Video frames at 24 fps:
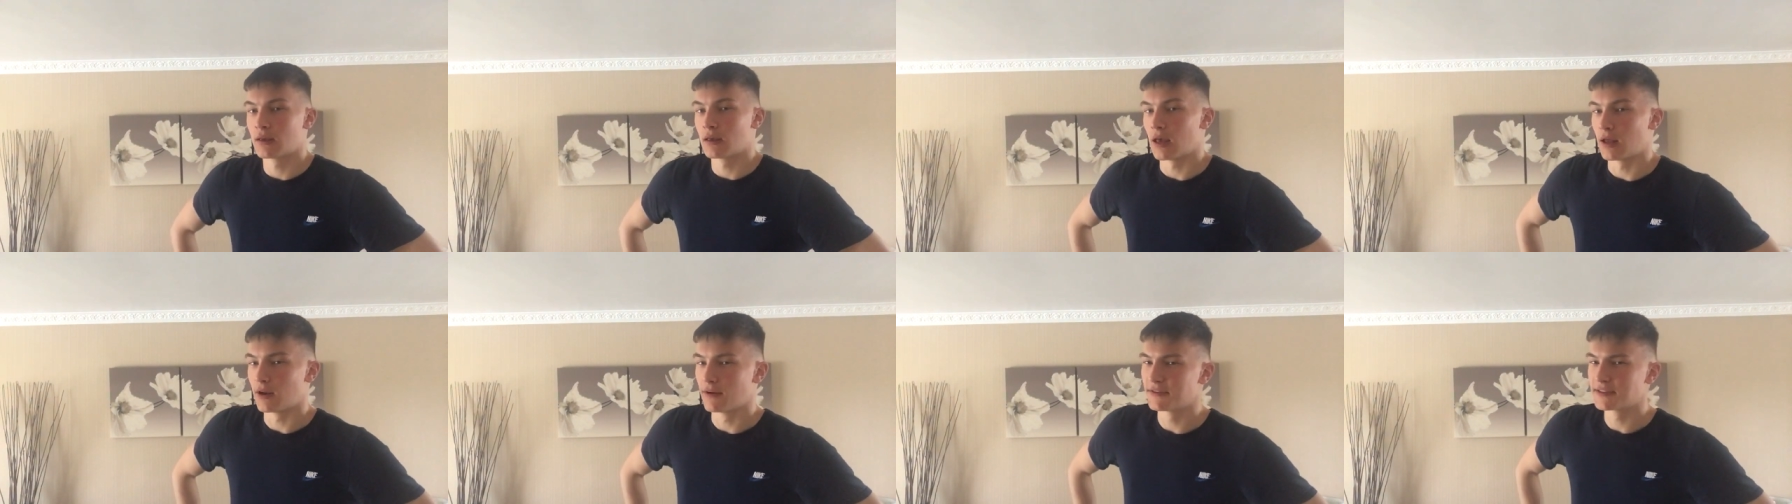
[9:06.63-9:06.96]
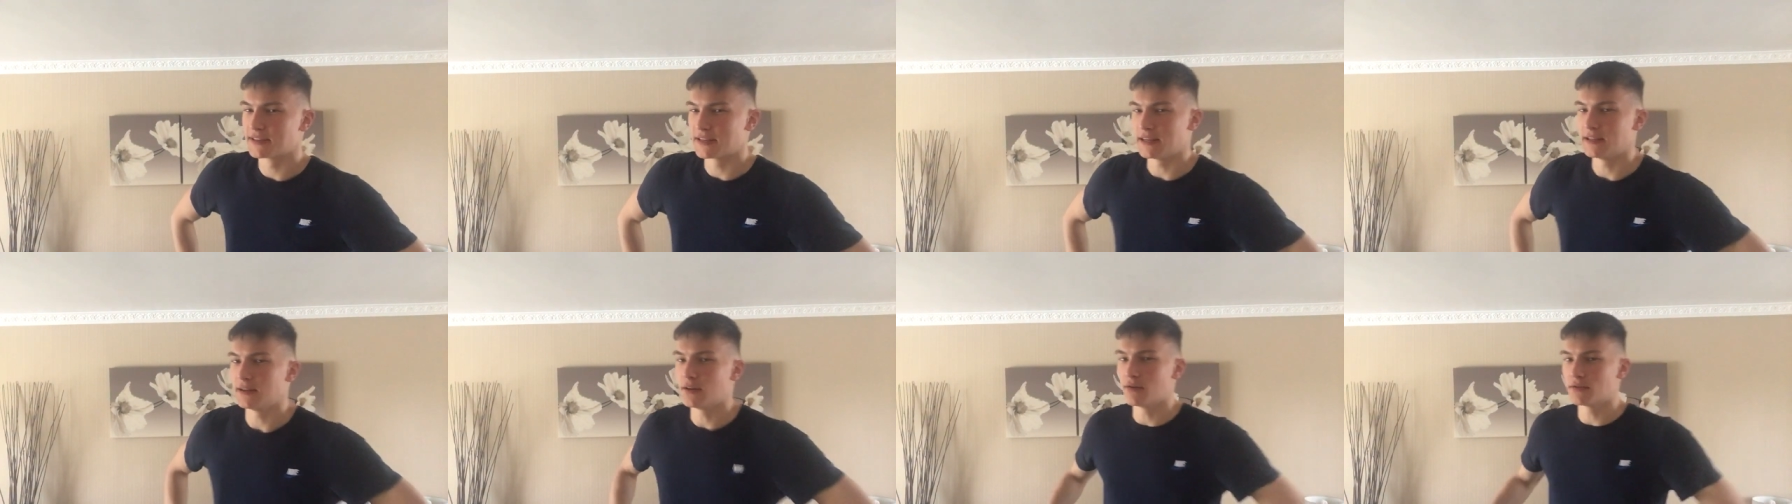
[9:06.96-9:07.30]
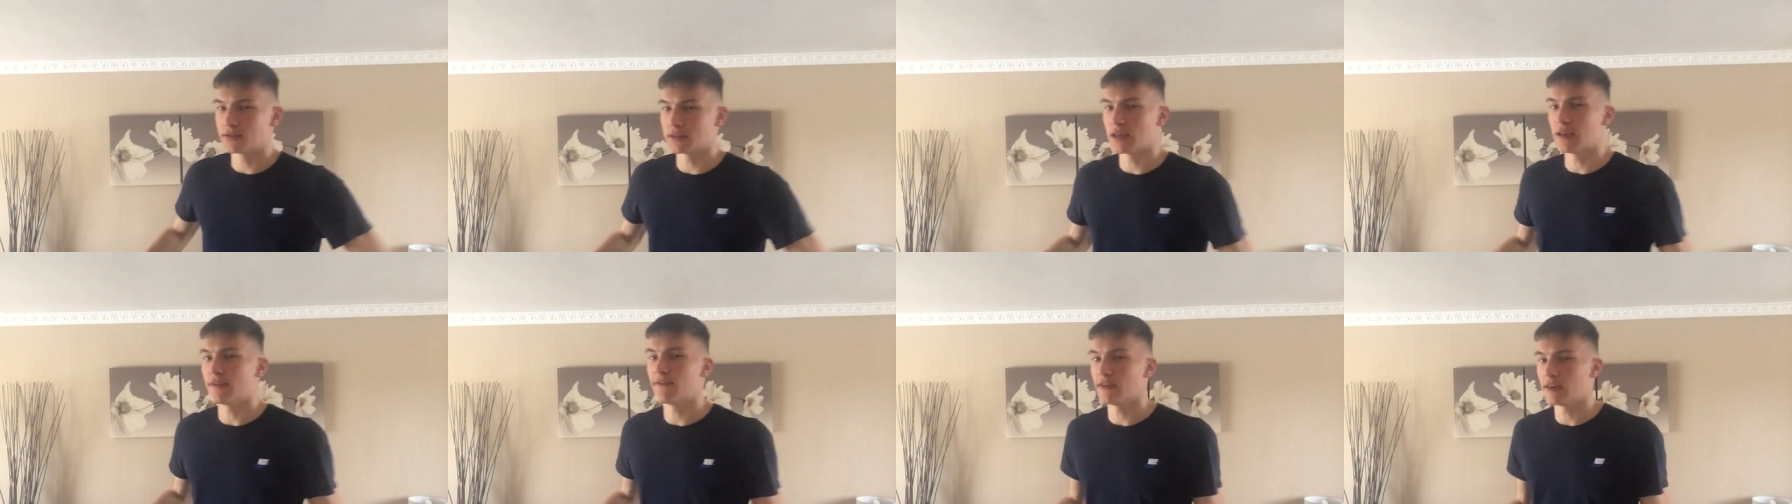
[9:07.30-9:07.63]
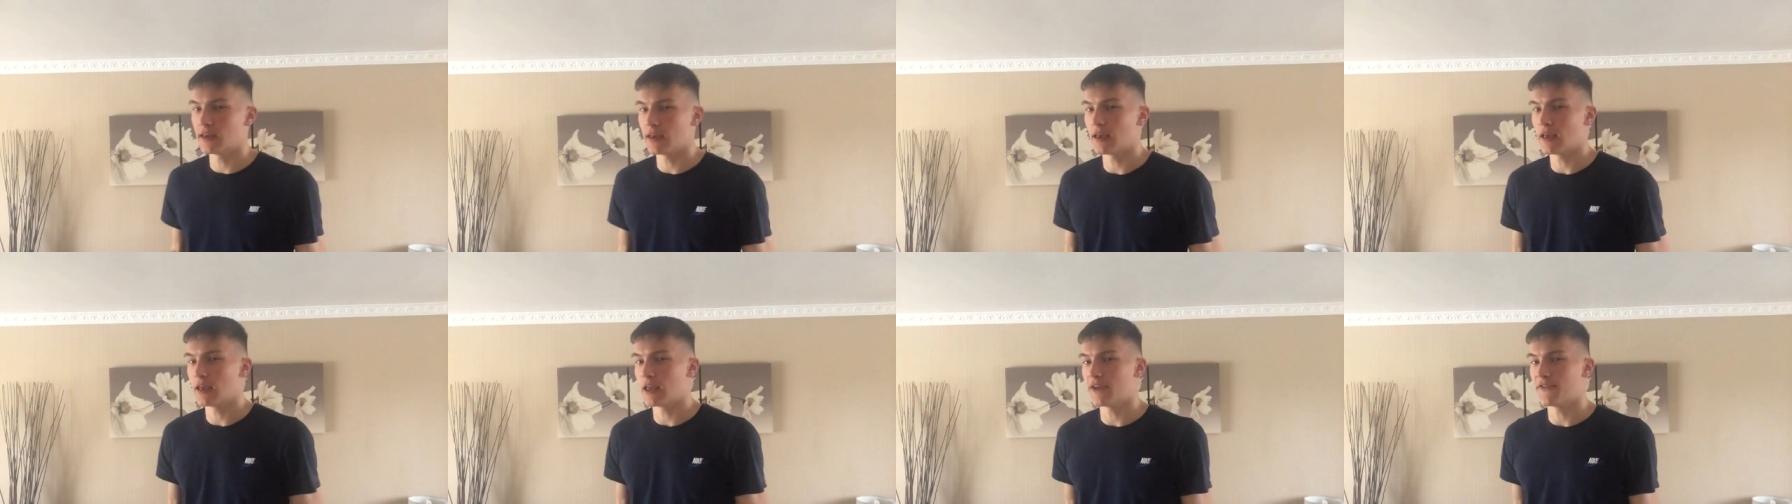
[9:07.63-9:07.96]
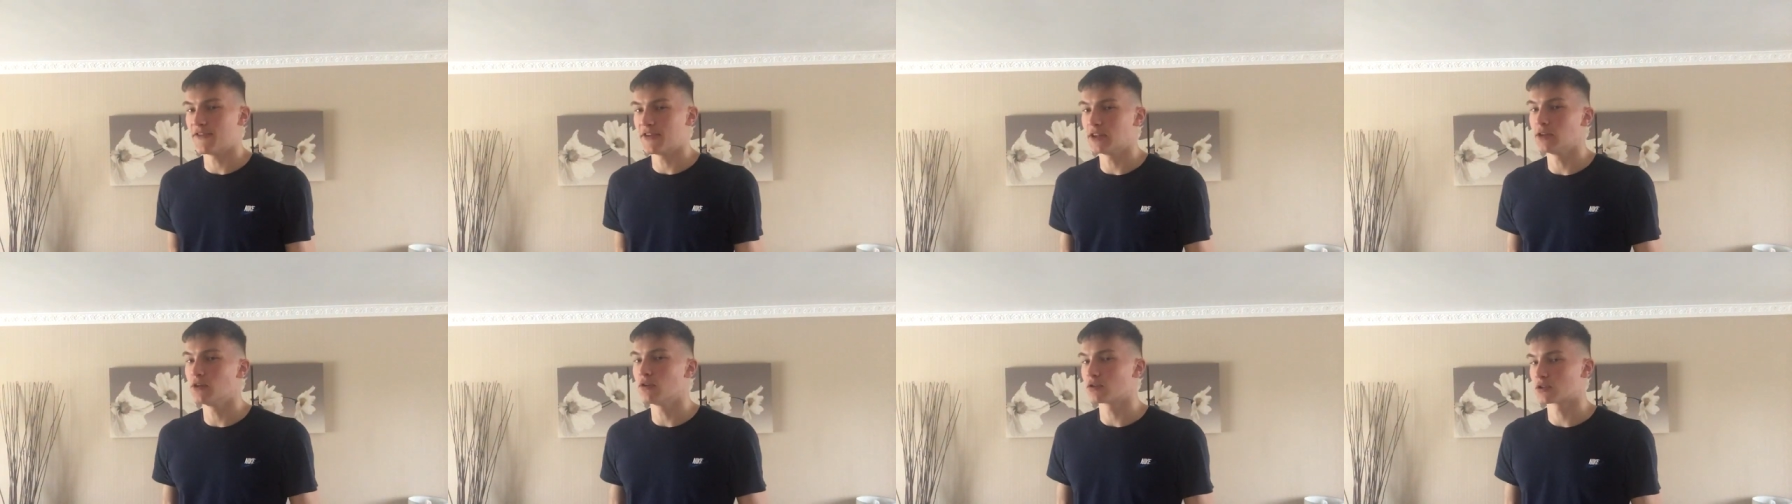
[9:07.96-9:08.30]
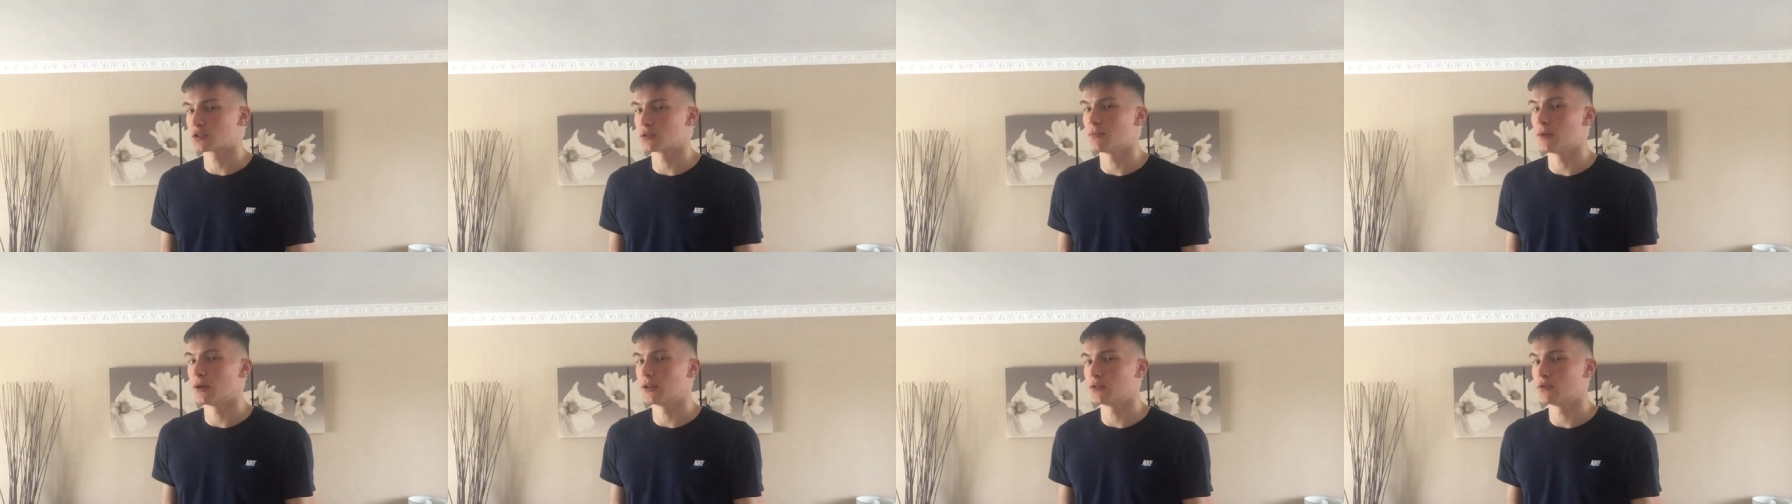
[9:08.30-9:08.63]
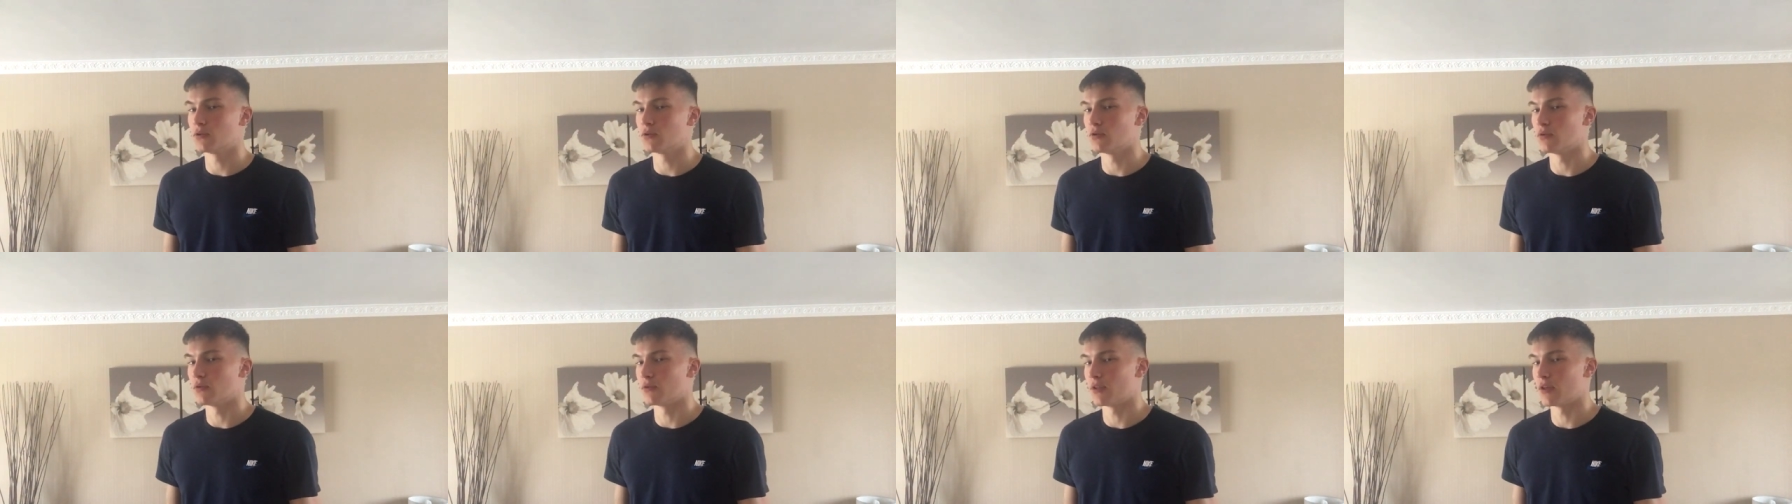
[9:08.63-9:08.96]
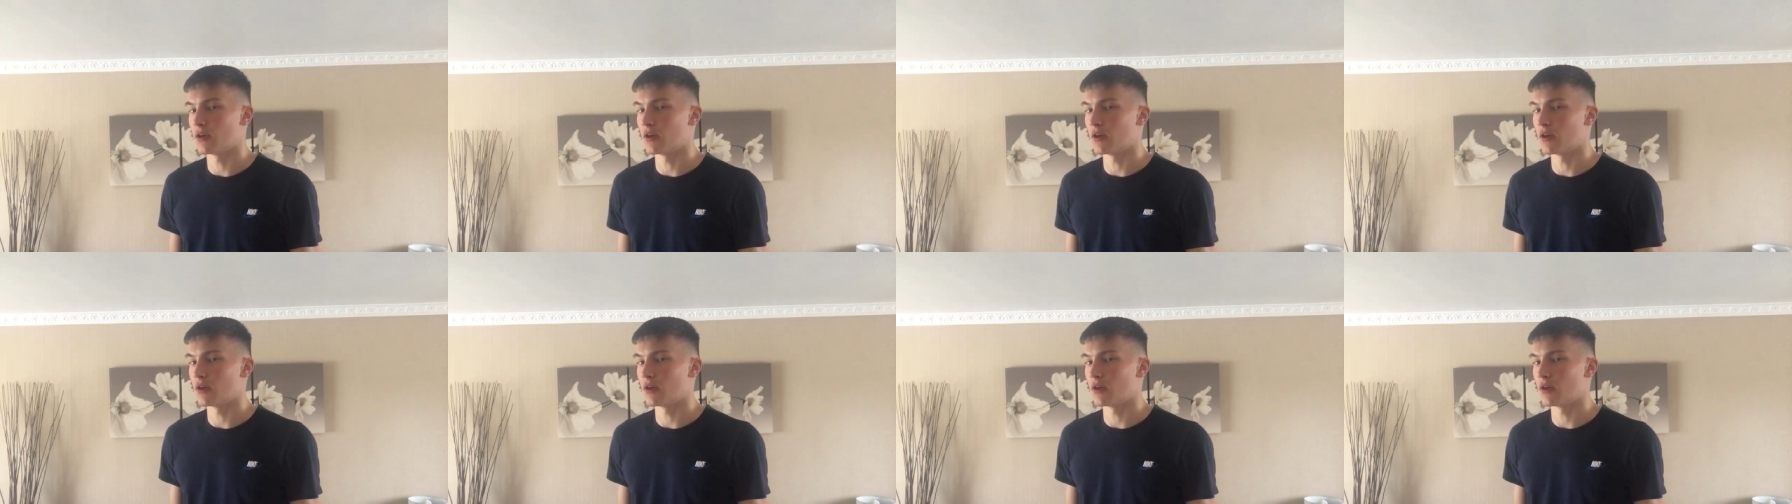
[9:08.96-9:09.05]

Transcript: And obviously he knows that if he knocks on my door,